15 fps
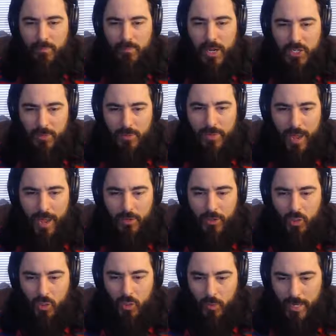about
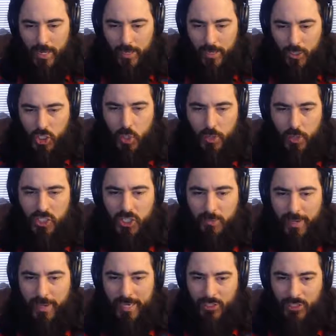you in a shorter
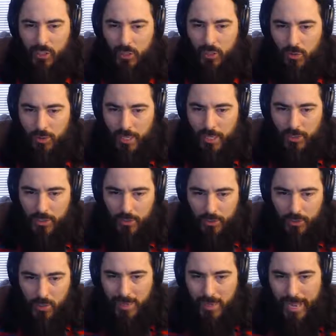space. So you'll do
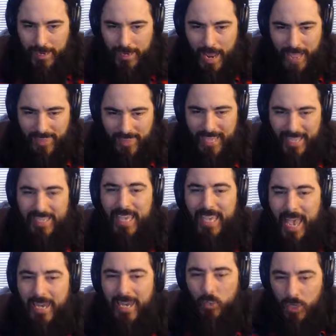that, I think, at the
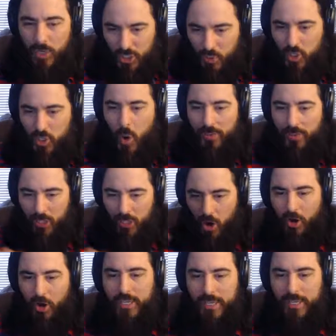end. Once you know what the
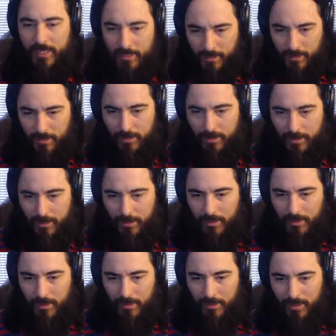arc is,
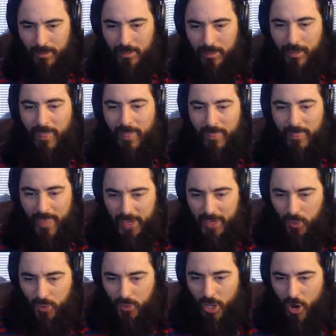then you'll
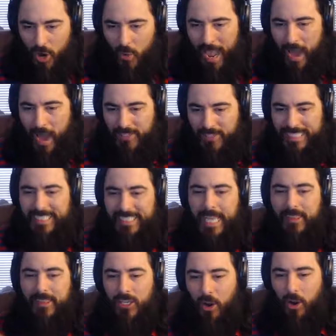know how to set
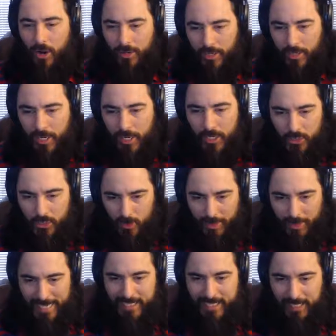the arc. So
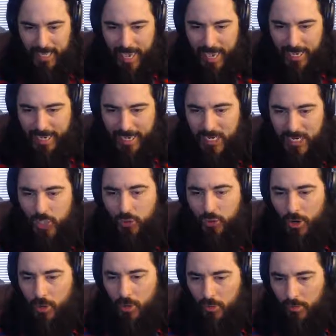basically a
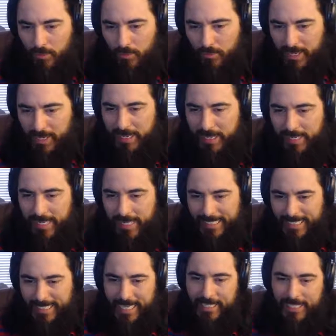intro beat that
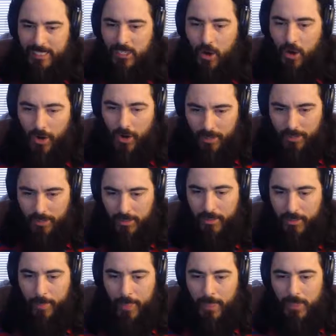sets the arc.
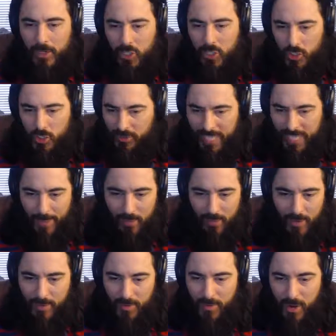So, for
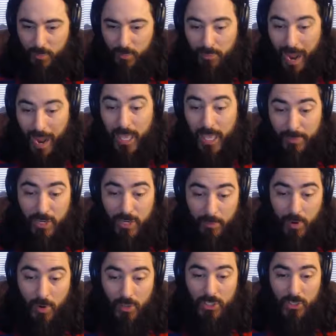example, it'll probably be your
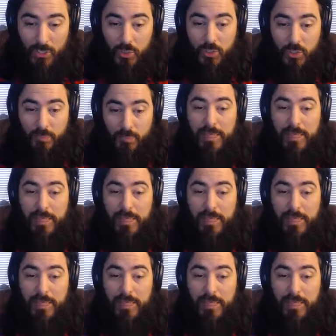most used beat,